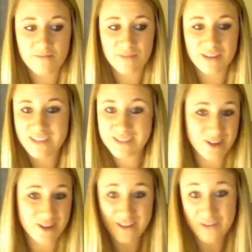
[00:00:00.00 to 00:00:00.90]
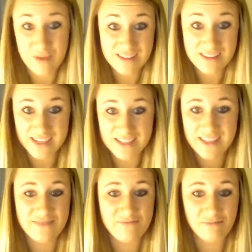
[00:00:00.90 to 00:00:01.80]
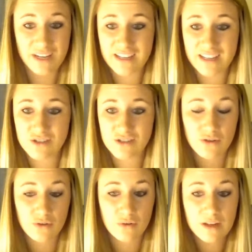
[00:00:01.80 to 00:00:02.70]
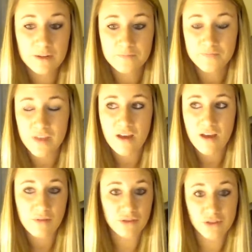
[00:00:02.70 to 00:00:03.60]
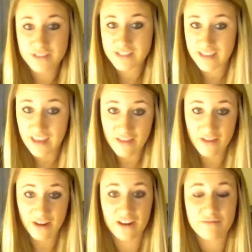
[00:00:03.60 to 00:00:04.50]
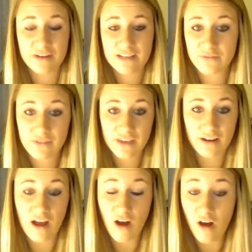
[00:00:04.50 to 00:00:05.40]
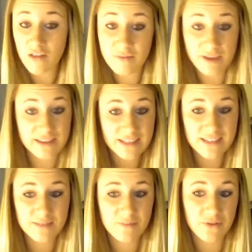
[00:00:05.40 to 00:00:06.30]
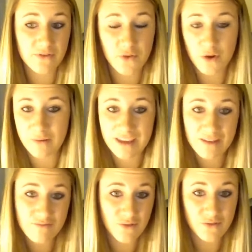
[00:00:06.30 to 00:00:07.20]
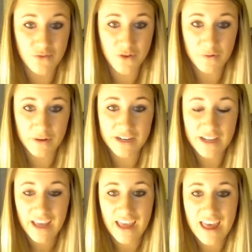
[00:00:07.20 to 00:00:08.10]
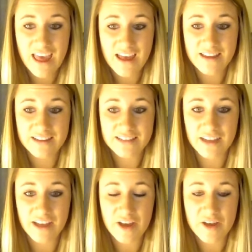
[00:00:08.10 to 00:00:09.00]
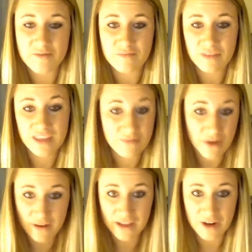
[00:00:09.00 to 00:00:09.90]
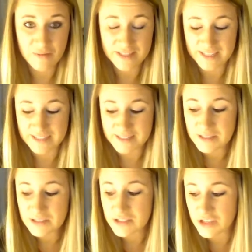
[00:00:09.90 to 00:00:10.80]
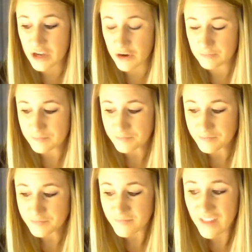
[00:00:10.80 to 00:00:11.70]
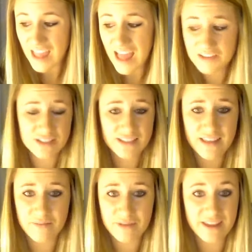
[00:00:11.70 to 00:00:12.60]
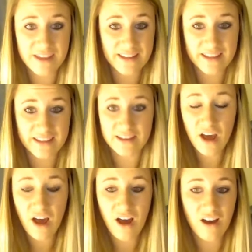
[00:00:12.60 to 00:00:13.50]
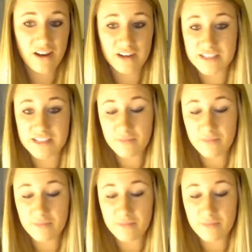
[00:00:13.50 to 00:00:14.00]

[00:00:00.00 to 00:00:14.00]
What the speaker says: need to start at the basics, and we need to learn together, and we need to figure out all the basics before we can move forward and keep going in our business. So I just see that being a need on our team